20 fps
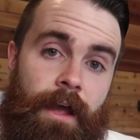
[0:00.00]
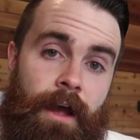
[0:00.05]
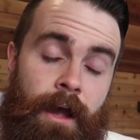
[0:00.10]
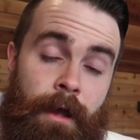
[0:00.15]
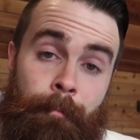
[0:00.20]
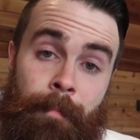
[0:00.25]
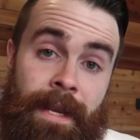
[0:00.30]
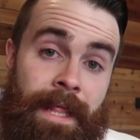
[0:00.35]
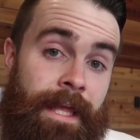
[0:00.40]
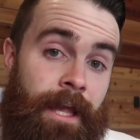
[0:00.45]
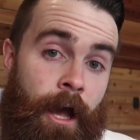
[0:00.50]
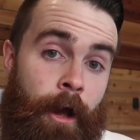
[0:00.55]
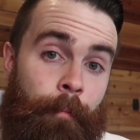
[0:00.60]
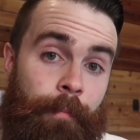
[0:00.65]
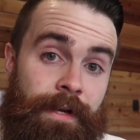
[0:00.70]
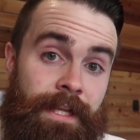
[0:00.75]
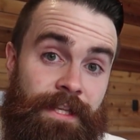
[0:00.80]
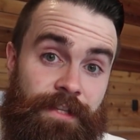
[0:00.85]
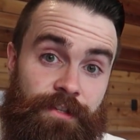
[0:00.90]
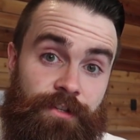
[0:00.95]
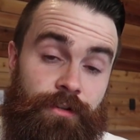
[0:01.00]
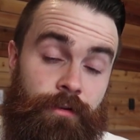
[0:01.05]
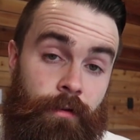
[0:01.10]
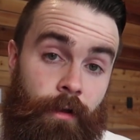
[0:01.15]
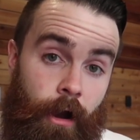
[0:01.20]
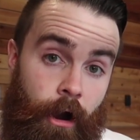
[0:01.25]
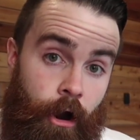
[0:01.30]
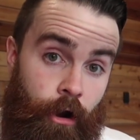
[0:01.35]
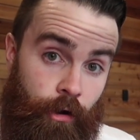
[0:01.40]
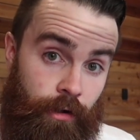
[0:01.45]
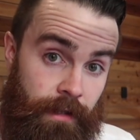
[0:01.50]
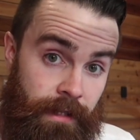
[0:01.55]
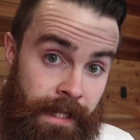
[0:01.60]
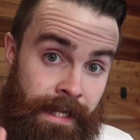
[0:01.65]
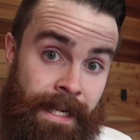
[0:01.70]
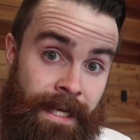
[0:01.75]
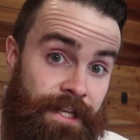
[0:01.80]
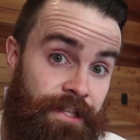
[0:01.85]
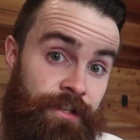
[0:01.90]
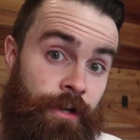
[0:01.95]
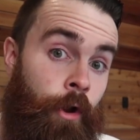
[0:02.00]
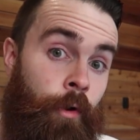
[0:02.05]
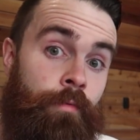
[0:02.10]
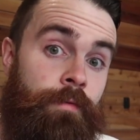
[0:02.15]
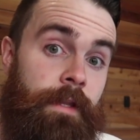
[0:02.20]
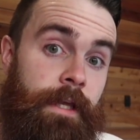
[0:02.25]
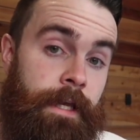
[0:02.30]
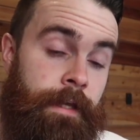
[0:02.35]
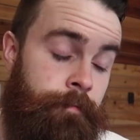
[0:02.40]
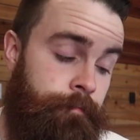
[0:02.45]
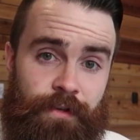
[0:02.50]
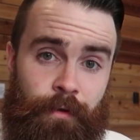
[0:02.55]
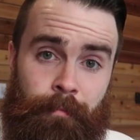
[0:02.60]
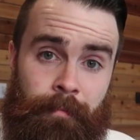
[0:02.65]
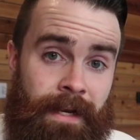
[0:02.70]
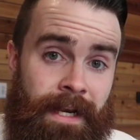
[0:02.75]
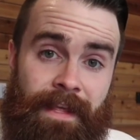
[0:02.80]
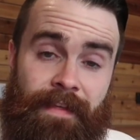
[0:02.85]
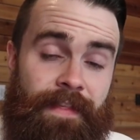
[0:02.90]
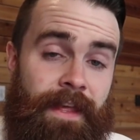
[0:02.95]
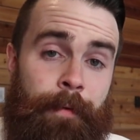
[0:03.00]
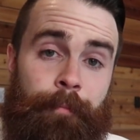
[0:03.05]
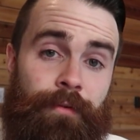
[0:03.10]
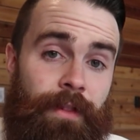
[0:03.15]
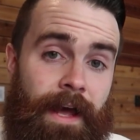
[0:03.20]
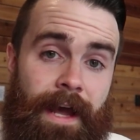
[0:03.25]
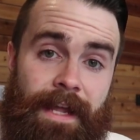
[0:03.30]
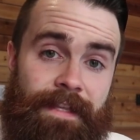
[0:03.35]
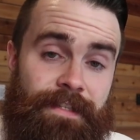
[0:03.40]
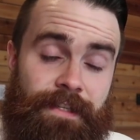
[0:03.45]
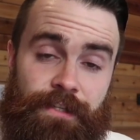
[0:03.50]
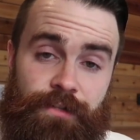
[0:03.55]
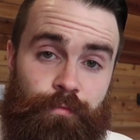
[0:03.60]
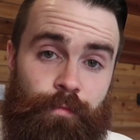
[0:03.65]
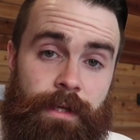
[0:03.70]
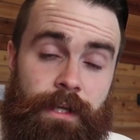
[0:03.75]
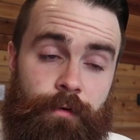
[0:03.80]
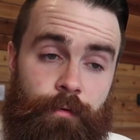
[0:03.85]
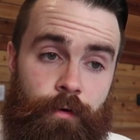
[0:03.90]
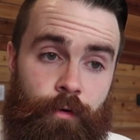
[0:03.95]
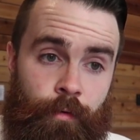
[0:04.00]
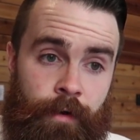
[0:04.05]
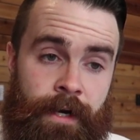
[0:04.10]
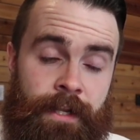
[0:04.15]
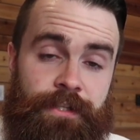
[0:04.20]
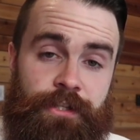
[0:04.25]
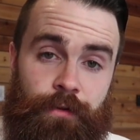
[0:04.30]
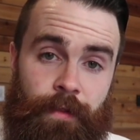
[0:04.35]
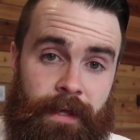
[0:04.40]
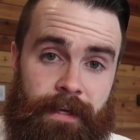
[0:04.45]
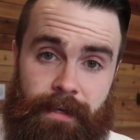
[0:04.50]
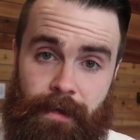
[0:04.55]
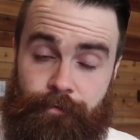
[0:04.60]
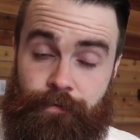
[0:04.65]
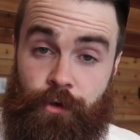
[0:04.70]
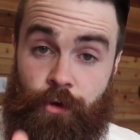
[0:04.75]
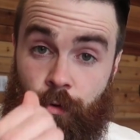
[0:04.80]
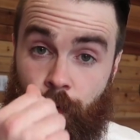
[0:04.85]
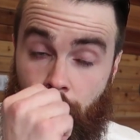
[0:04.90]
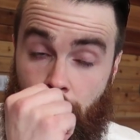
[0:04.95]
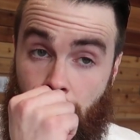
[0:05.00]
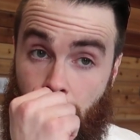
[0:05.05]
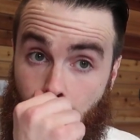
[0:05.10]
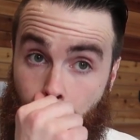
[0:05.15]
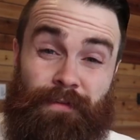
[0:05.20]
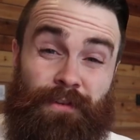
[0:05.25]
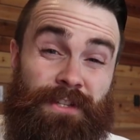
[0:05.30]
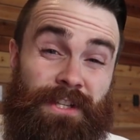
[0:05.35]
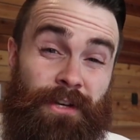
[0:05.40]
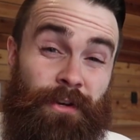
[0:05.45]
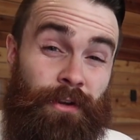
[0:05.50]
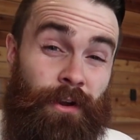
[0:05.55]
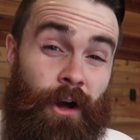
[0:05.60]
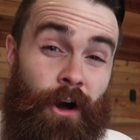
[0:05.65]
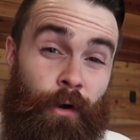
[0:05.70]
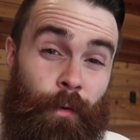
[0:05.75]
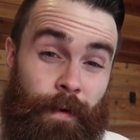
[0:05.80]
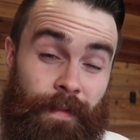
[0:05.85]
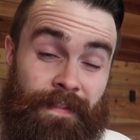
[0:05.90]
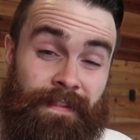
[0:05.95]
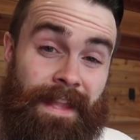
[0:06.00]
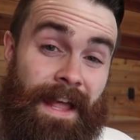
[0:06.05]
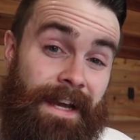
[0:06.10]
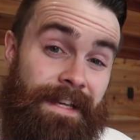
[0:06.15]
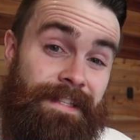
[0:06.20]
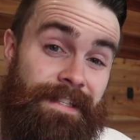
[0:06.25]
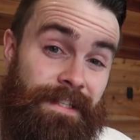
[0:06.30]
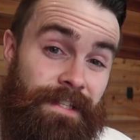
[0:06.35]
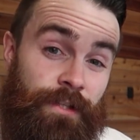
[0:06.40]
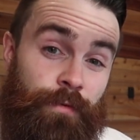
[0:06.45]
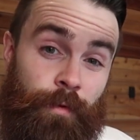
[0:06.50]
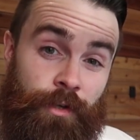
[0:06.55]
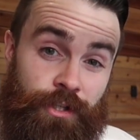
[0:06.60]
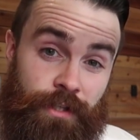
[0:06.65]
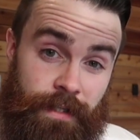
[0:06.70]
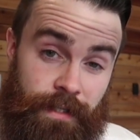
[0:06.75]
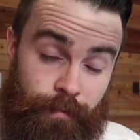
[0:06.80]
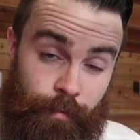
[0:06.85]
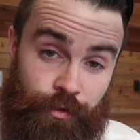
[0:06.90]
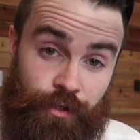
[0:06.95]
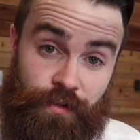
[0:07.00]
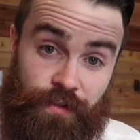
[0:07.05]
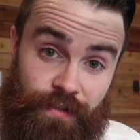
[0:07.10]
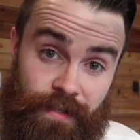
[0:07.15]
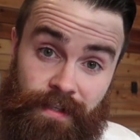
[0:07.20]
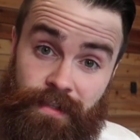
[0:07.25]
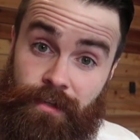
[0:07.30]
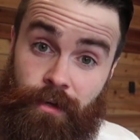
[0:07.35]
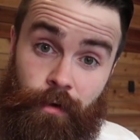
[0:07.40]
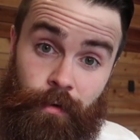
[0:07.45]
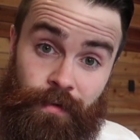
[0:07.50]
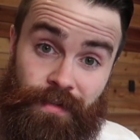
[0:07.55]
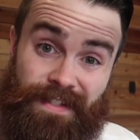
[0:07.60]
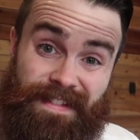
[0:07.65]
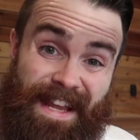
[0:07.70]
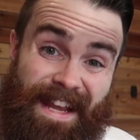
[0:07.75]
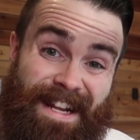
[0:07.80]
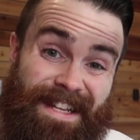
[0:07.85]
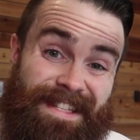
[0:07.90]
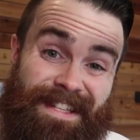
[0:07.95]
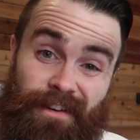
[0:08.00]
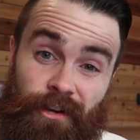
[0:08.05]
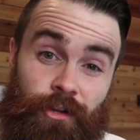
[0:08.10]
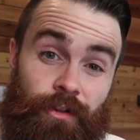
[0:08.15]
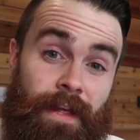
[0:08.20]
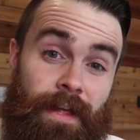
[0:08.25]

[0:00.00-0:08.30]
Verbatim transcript: Many companies are Linux only. So many of the appliances we will run into, like if you deal at all with Nexus switches, which is Cisco's data center